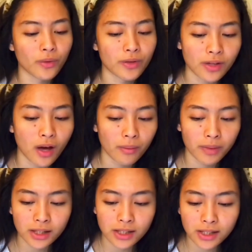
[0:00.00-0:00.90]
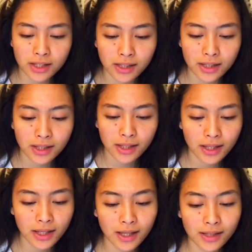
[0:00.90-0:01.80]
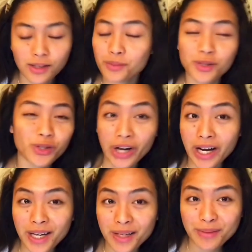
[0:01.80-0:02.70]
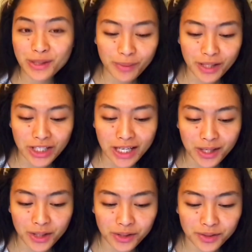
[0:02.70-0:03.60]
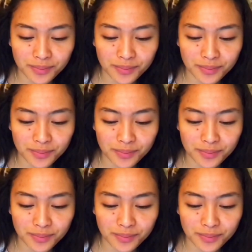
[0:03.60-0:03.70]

comment, subscribe to my channel,